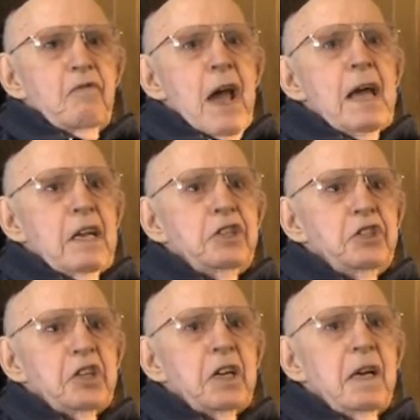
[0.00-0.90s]

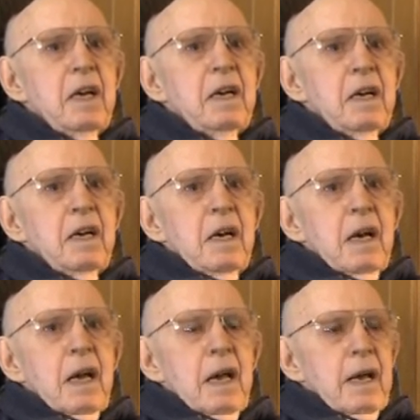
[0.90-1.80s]
vanishing.
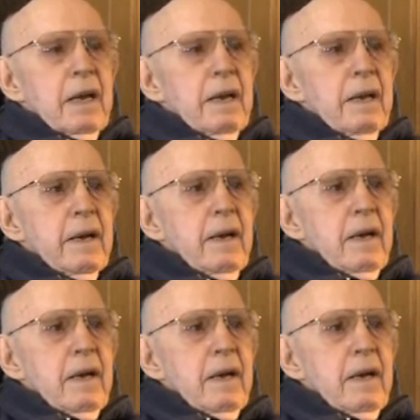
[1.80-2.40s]
And